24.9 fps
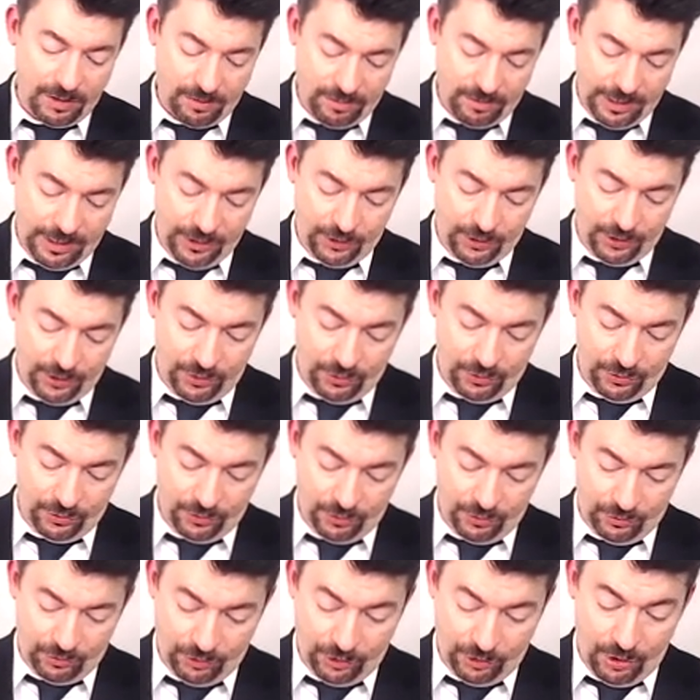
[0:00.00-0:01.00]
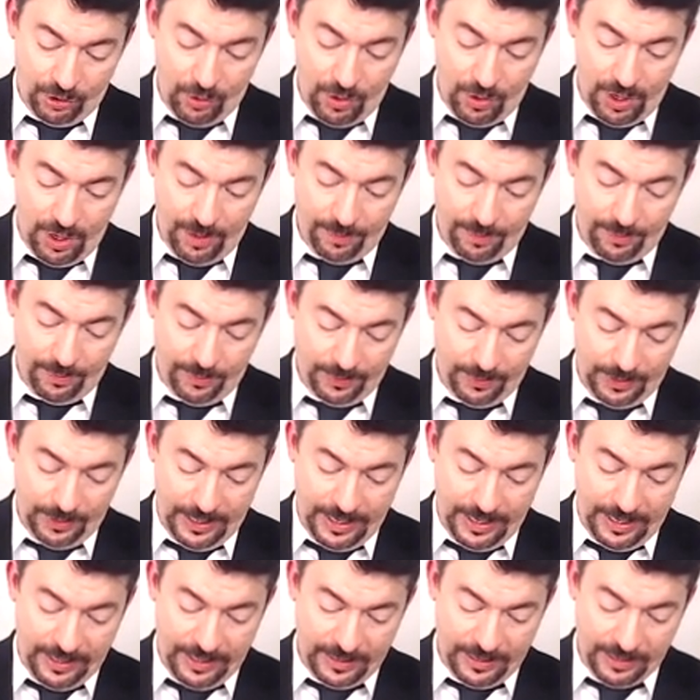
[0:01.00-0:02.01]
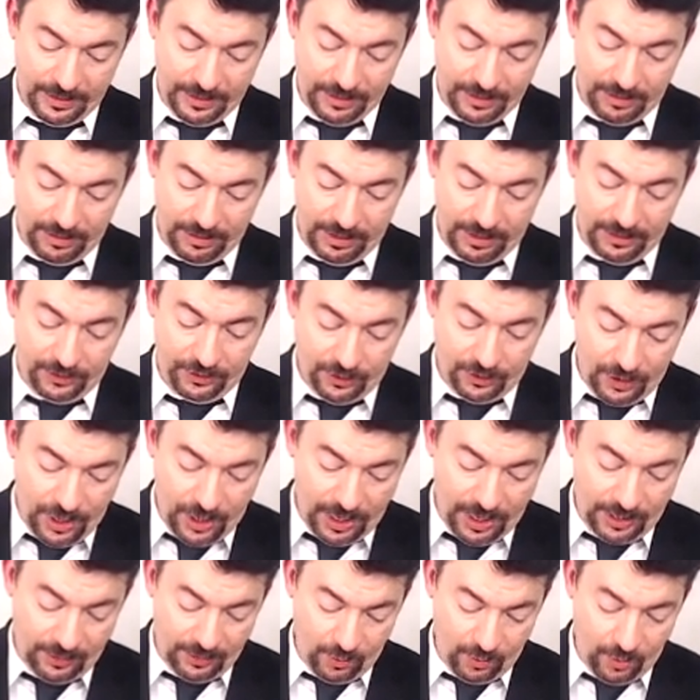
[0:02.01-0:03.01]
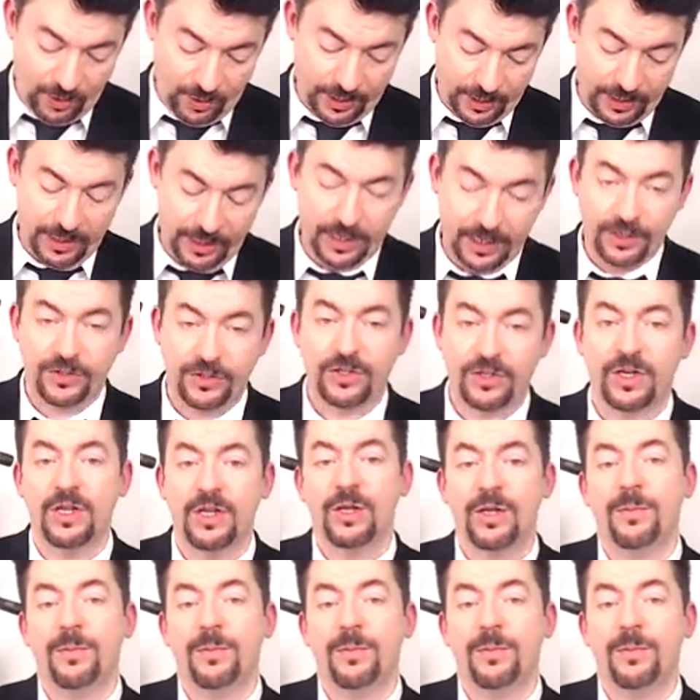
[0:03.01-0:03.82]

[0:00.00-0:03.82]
issues show up and it's not organized.